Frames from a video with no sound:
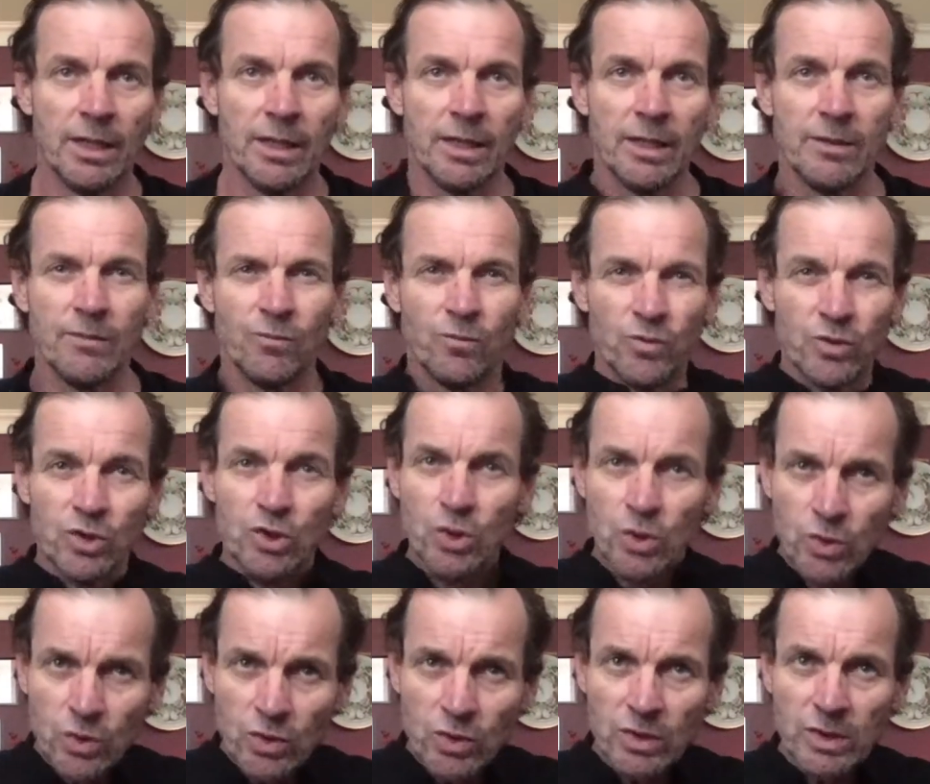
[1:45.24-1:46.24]
And
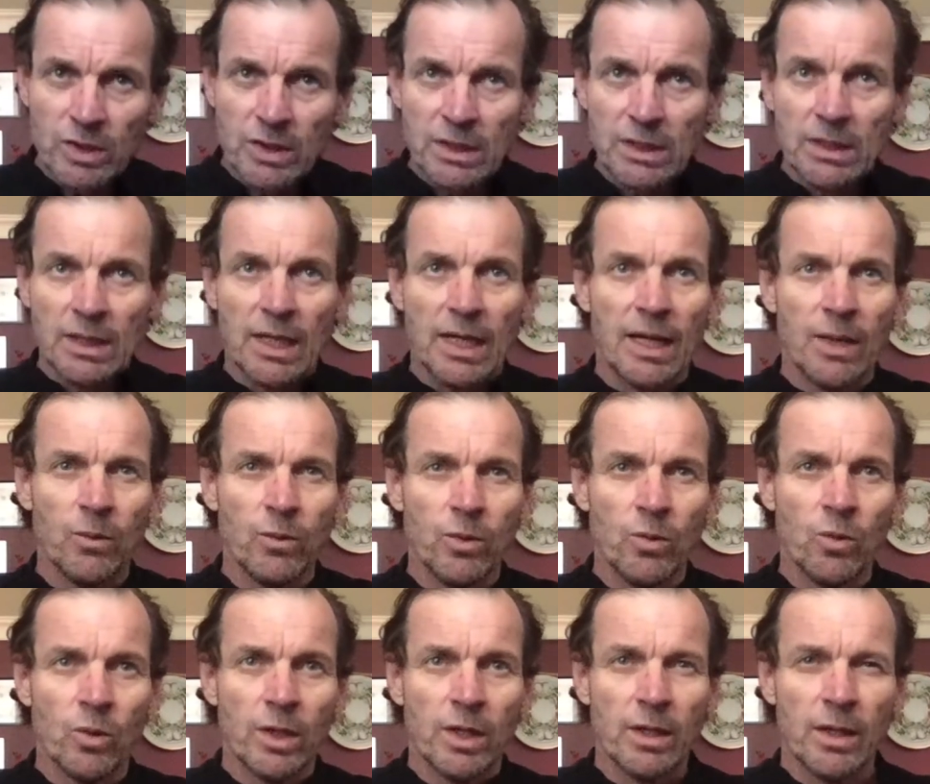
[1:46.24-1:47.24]
usually I would
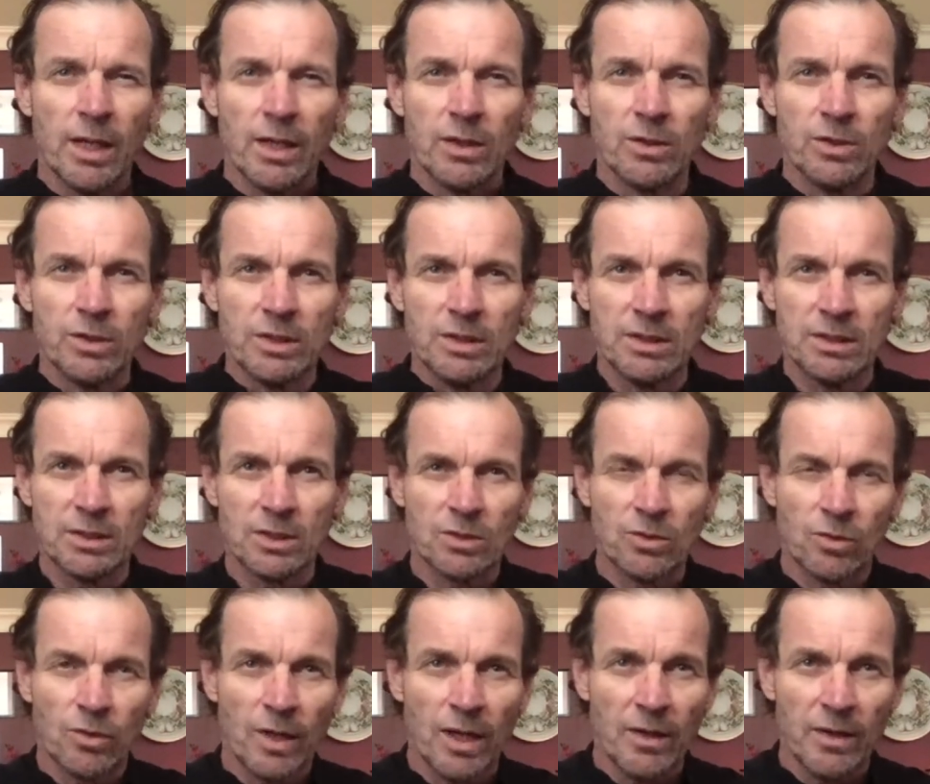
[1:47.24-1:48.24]
wear. I looked at the
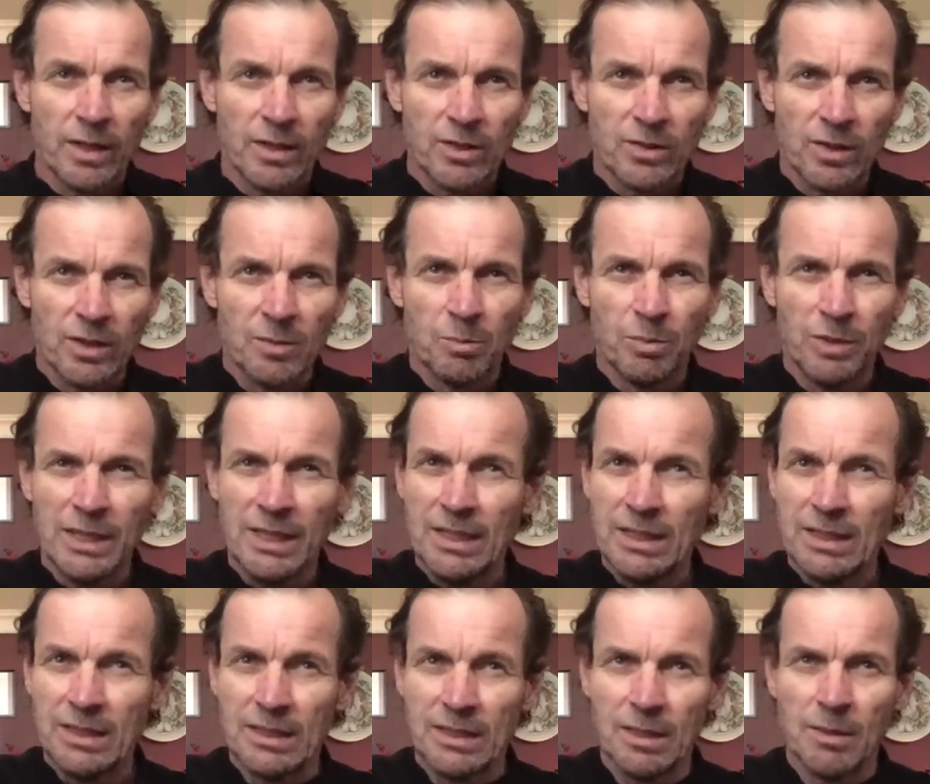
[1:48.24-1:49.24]
crowd. I tried to
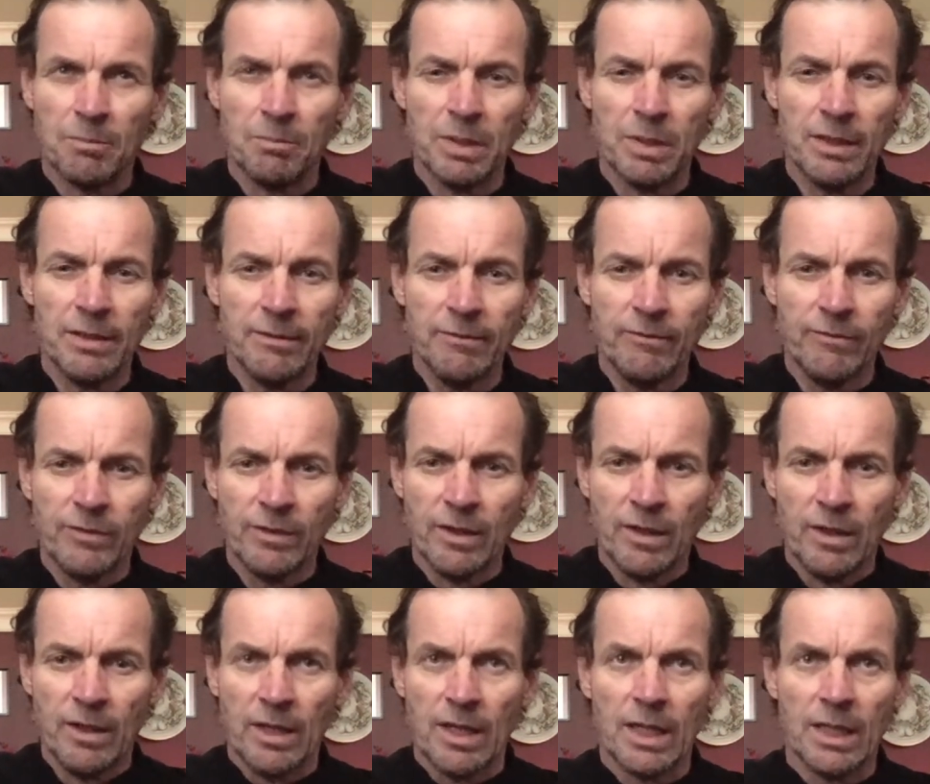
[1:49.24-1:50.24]
blend in above
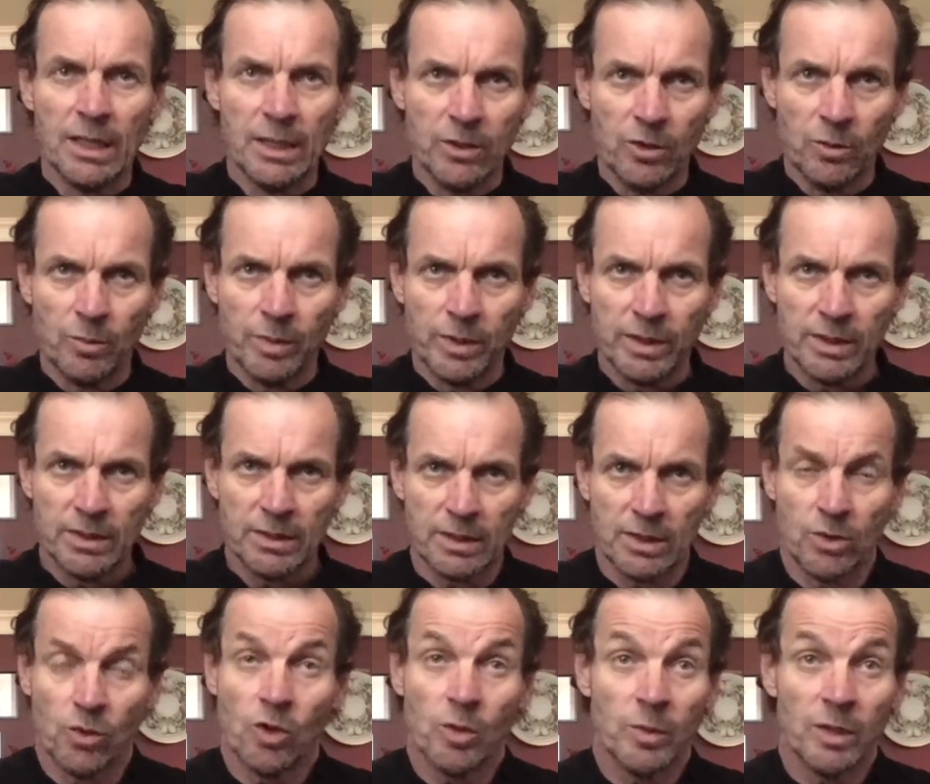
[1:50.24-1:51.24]
a little bit,
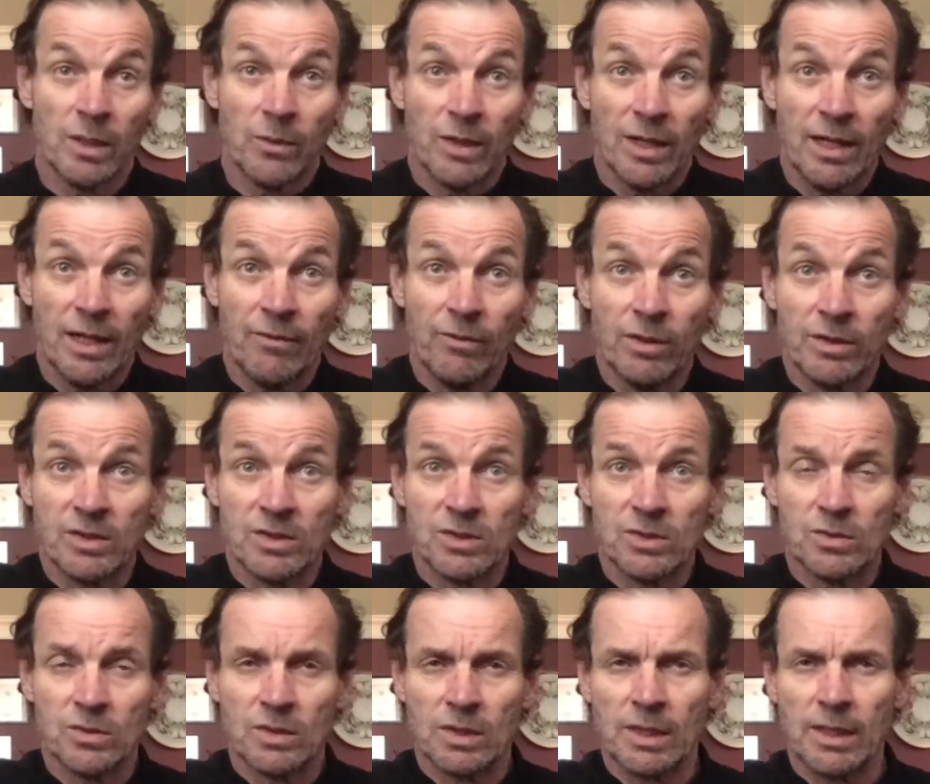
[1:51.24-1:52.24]
and normally I would have on a
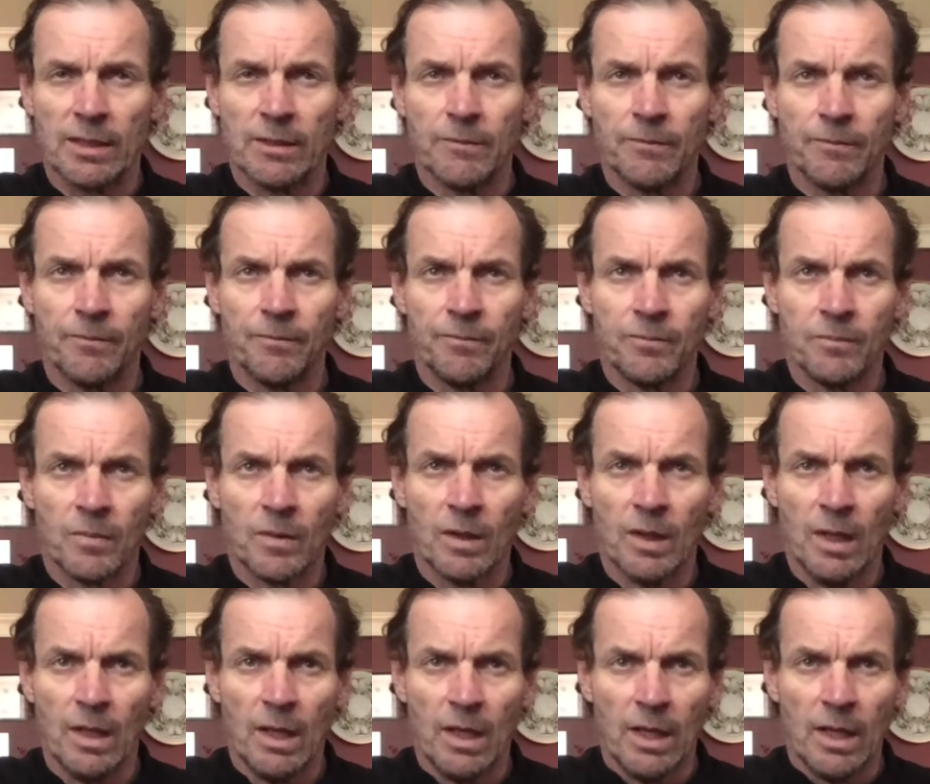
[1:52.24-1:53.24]
suit and tie
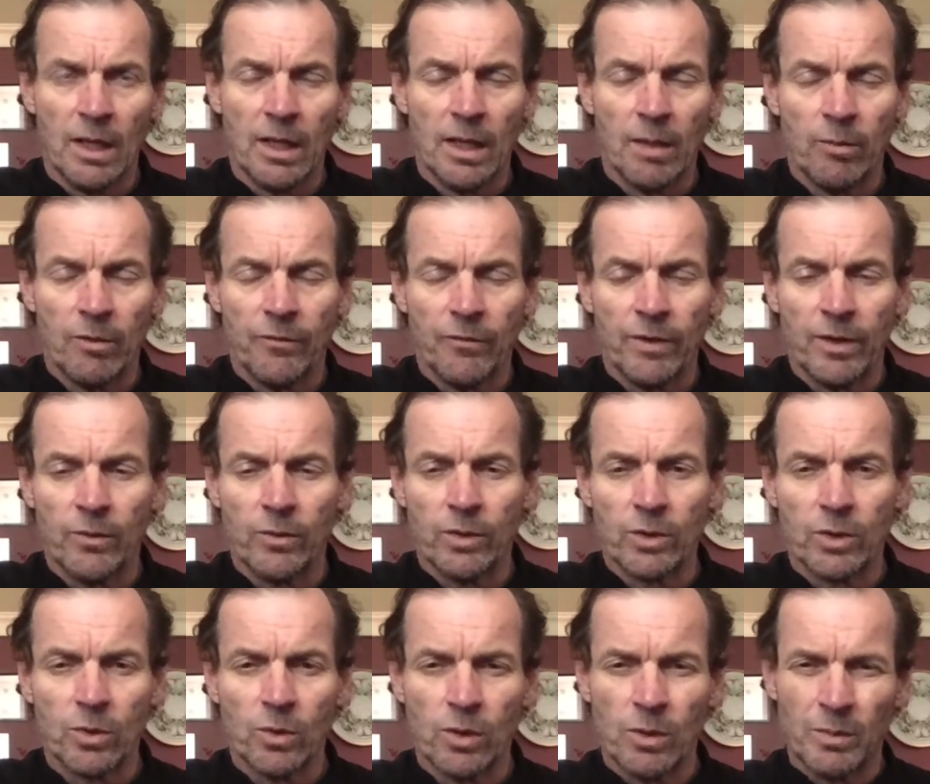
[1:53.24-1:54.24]
um, if I were in
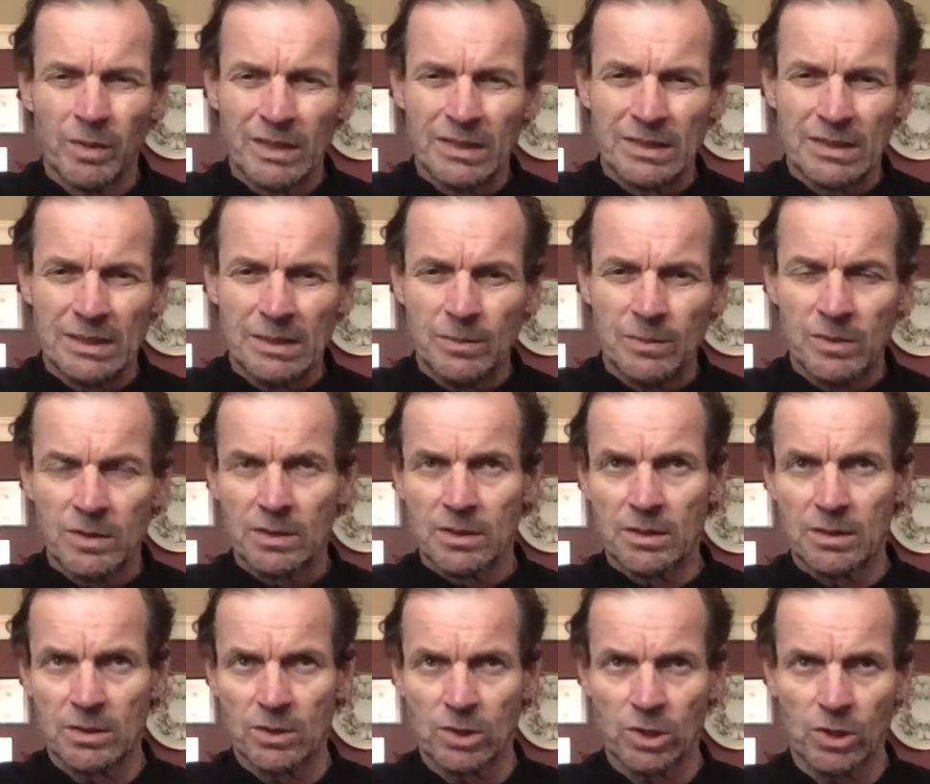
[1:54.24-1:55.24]
court. But it seems that
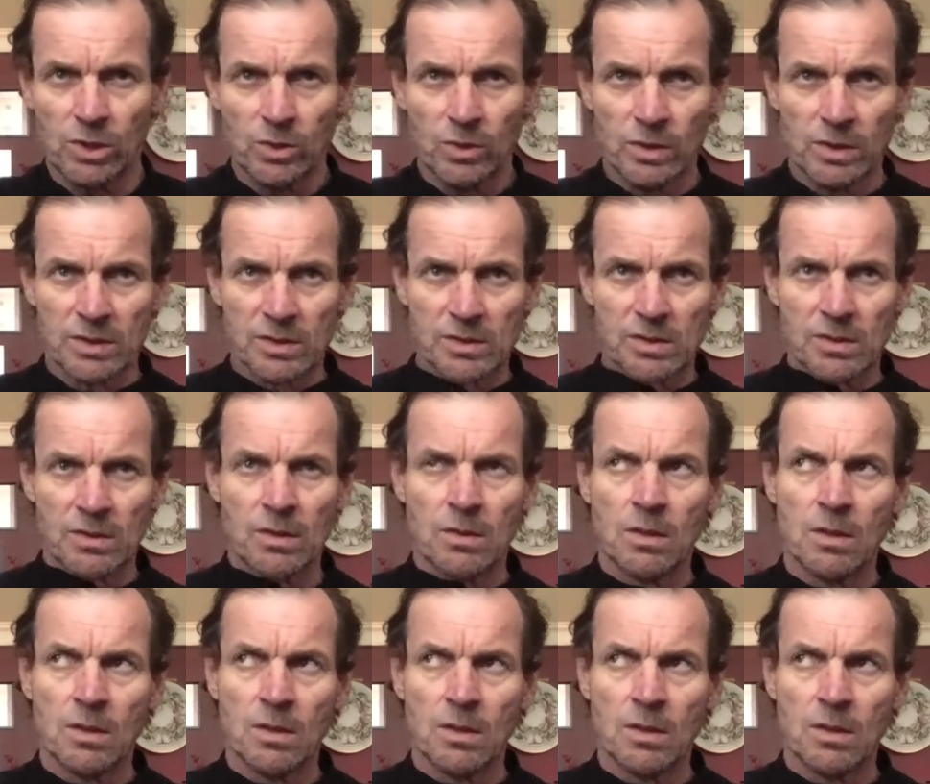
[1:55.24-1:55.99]
the code is